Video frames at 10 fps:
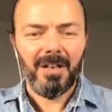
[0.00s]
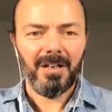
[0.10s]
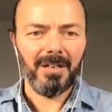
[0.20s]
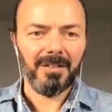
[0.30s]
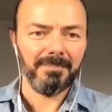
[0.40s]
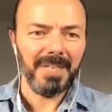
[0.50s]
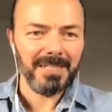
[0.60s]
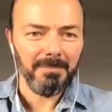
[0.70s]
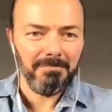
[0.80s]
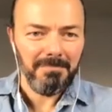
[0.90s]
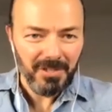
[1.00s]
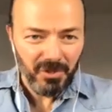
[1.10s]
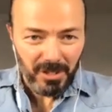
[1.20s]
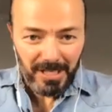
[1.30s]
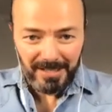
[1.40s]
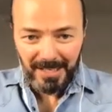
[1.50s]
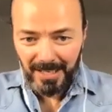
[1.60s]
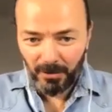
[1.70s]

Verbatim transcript: um, as much as i